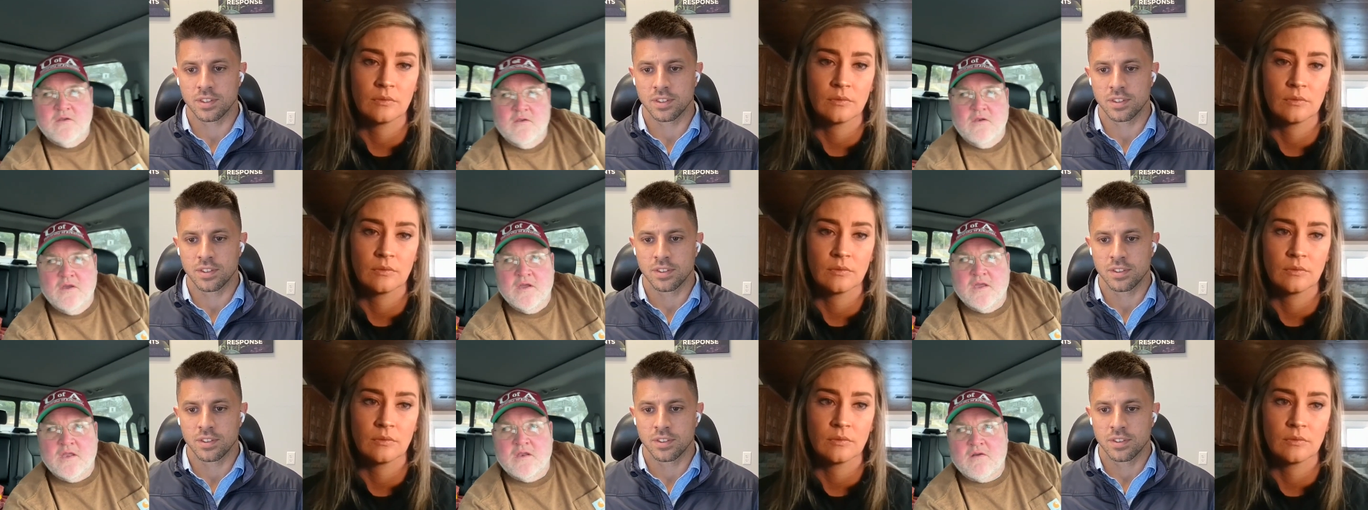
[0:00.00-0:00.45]
Speaker 1: you
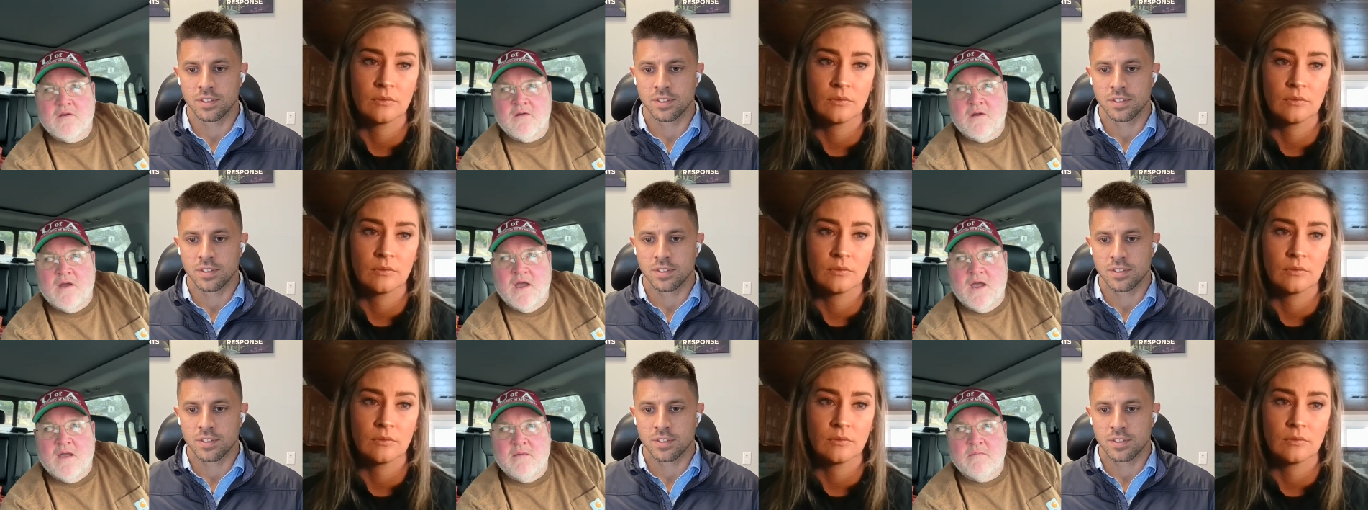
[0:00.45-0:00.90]
look at a
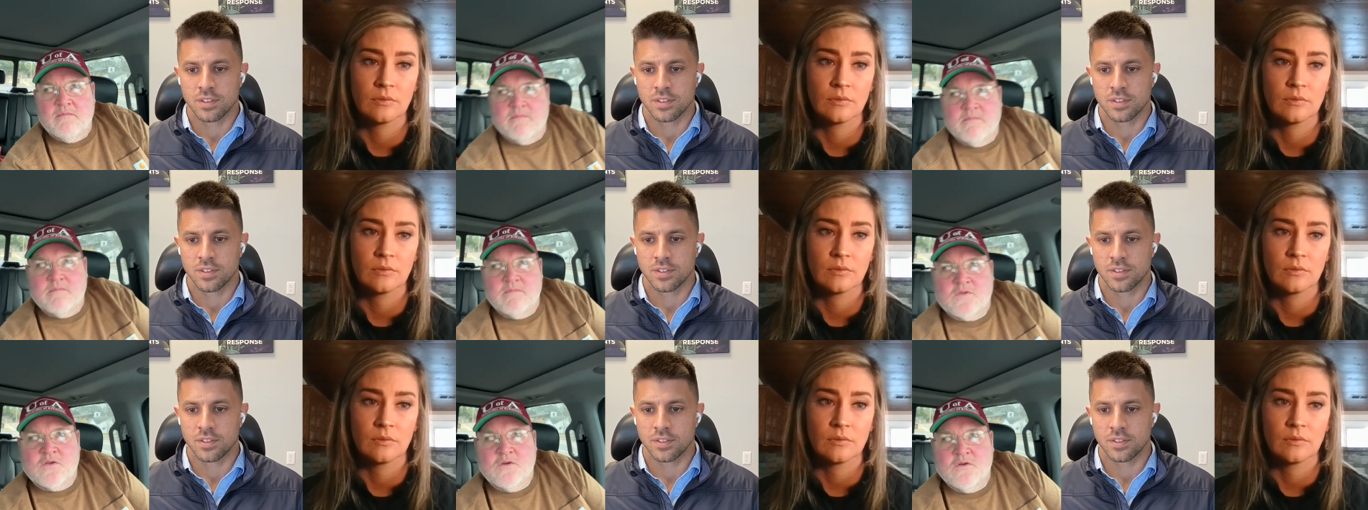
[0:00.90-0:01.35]
crop
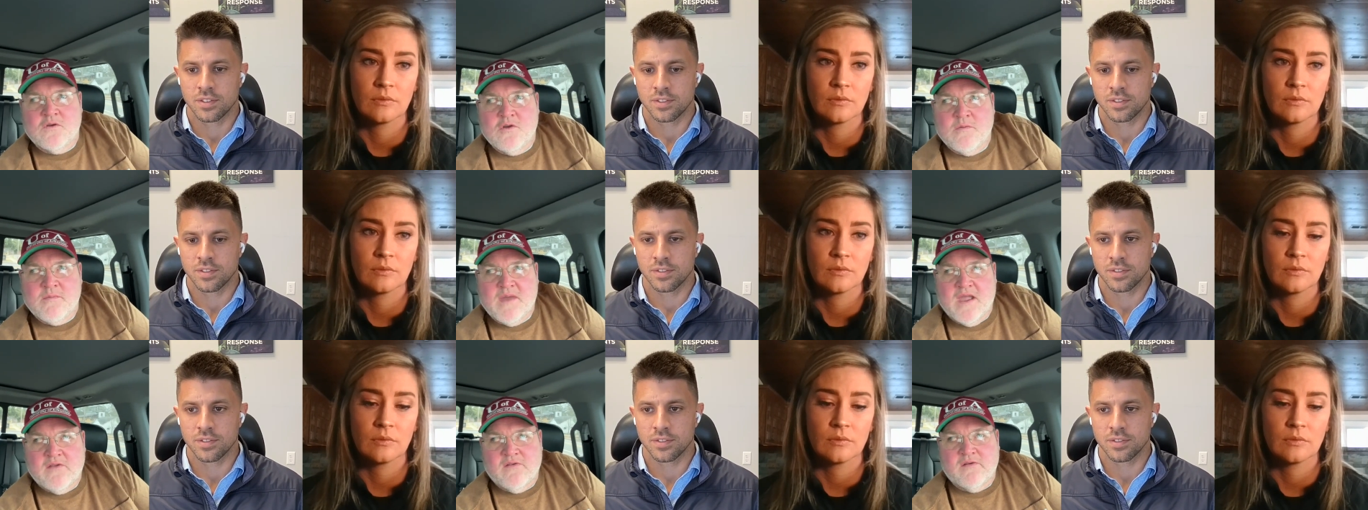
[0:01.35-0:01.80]
and two of
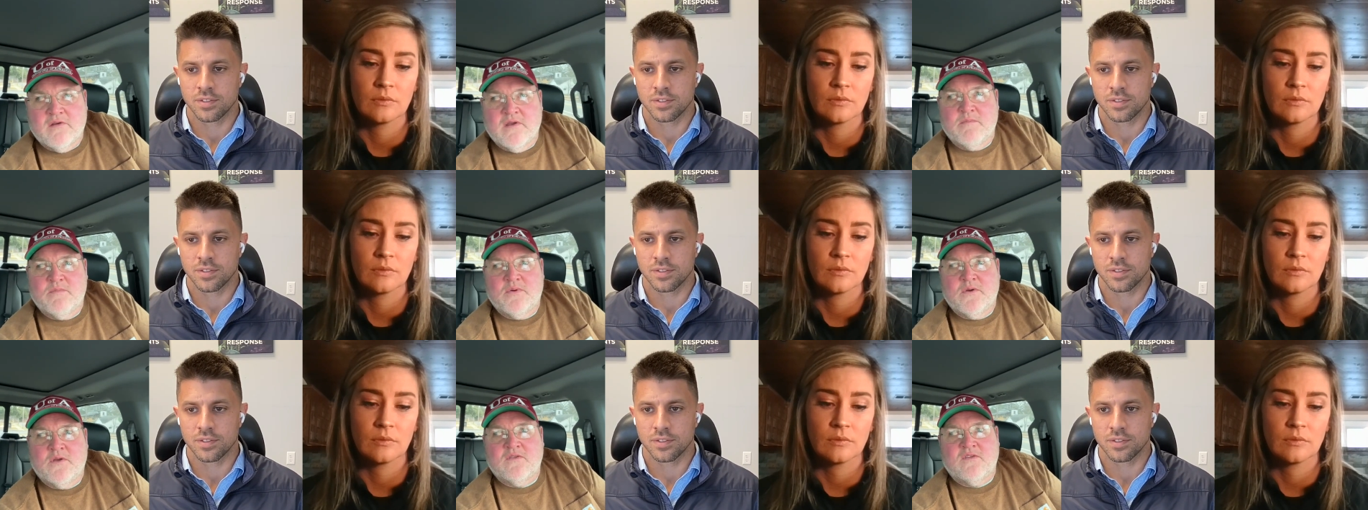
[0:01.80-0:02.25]
your major
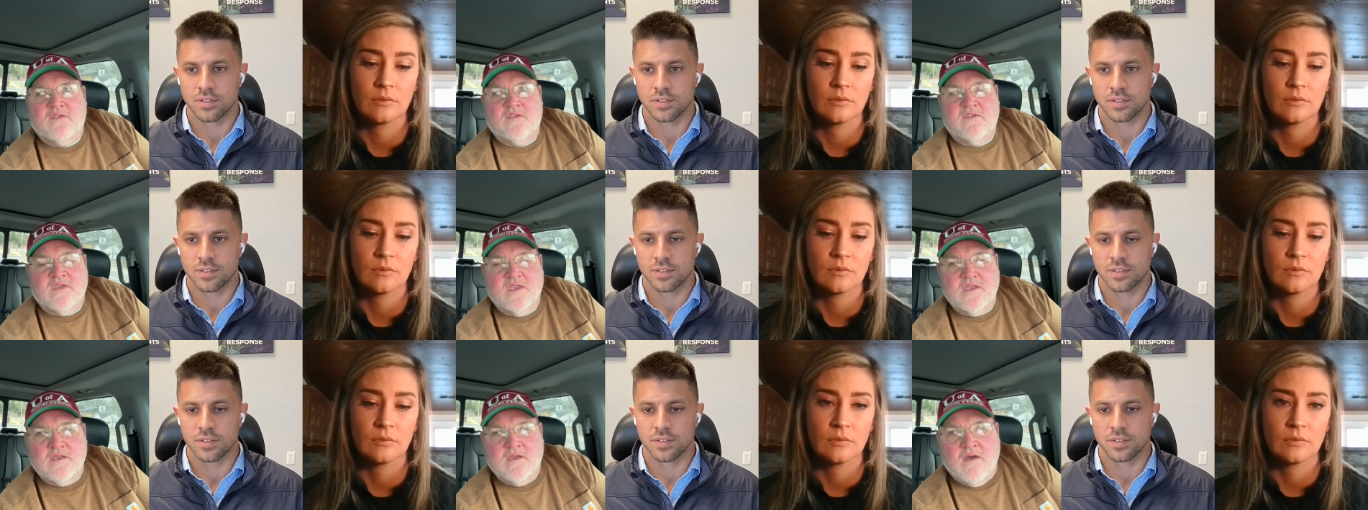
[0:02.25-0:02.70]
inputs is
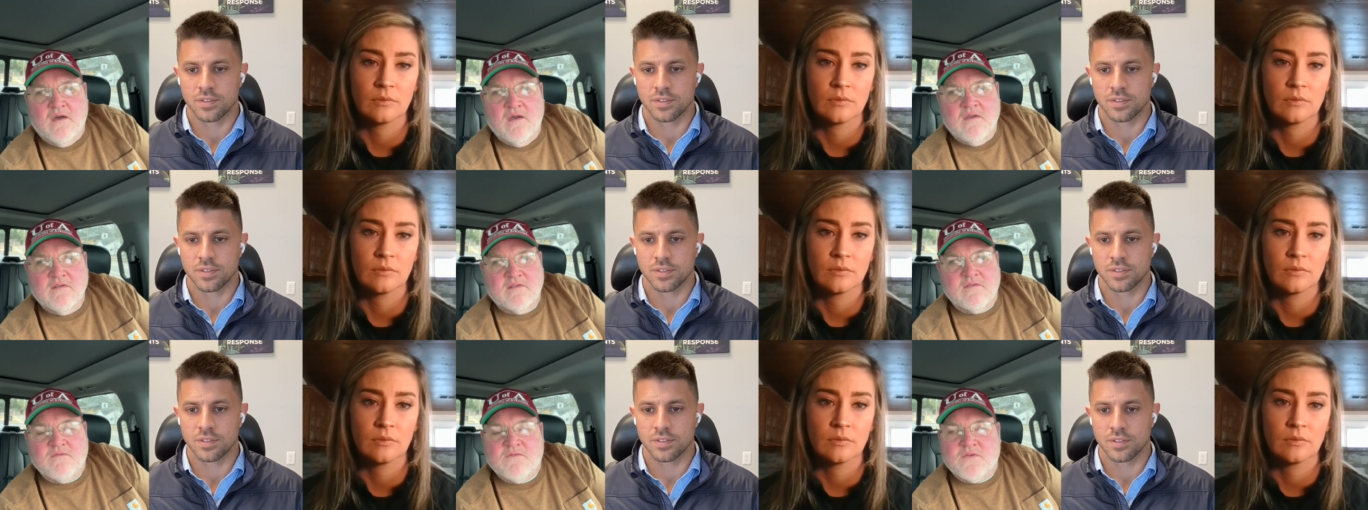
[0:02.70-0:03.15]
seed
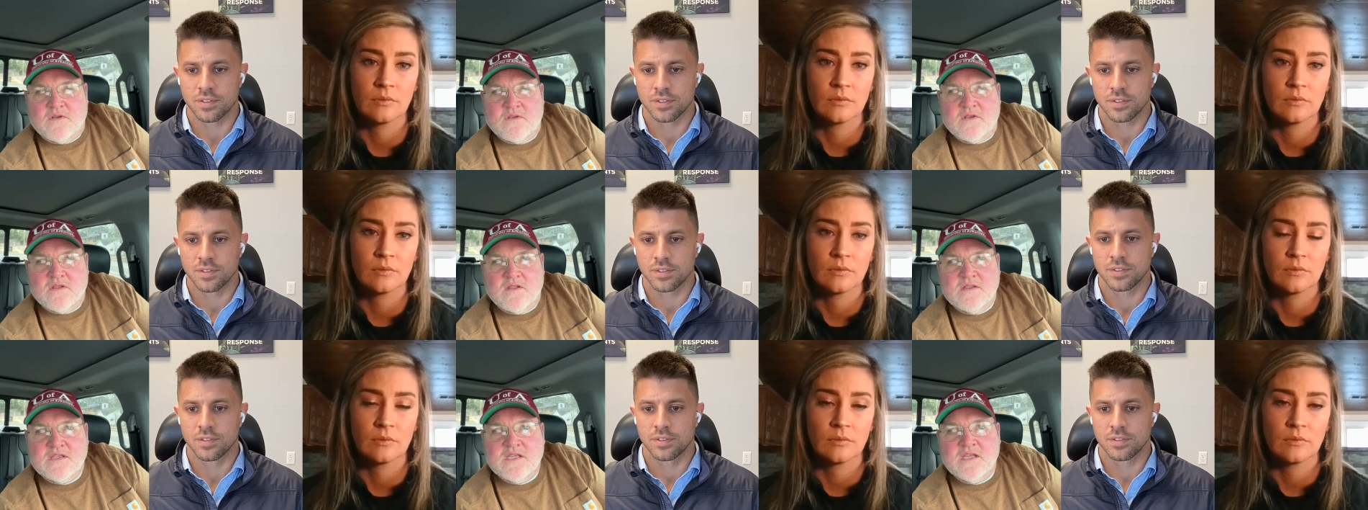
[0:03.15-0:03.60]
cost and
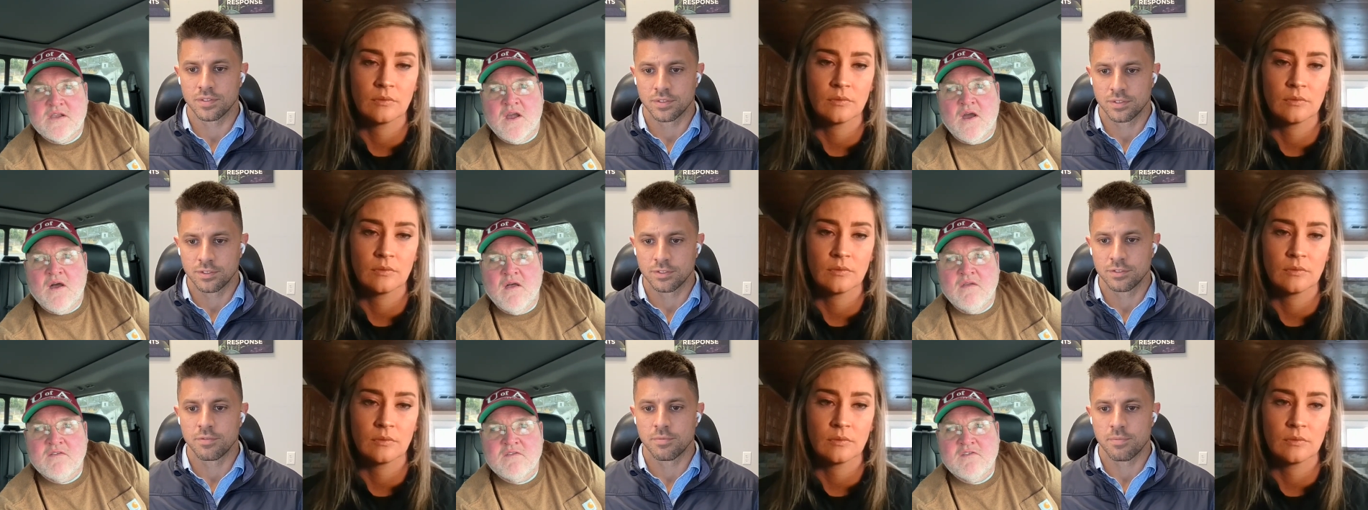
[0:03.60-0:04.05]
fertility
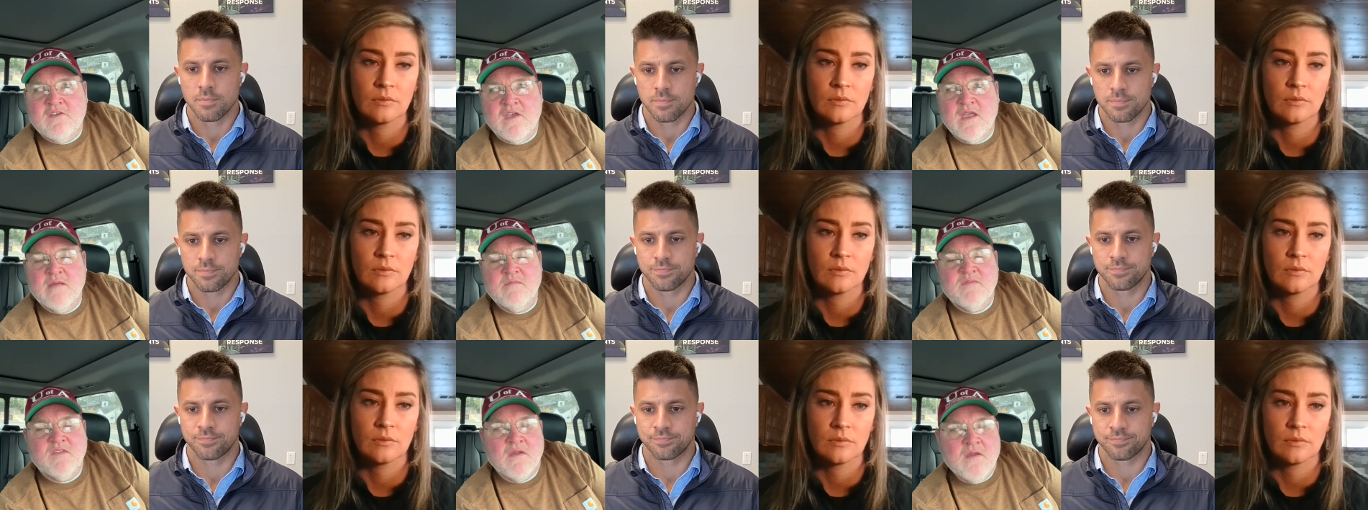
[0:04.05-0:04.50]
cost,
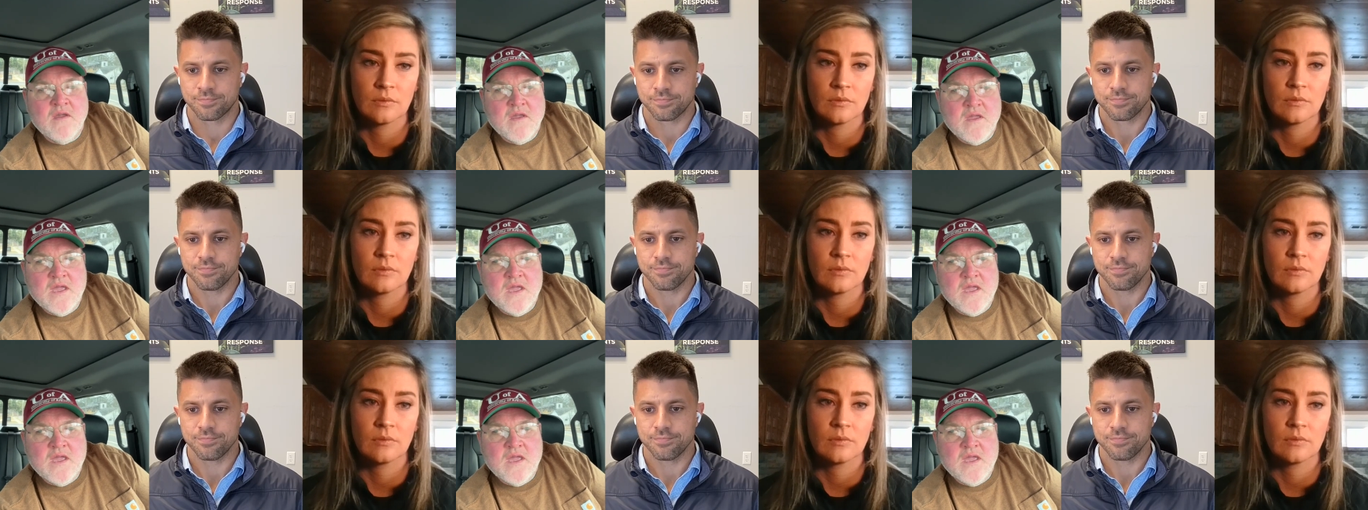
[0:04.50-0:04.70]
James.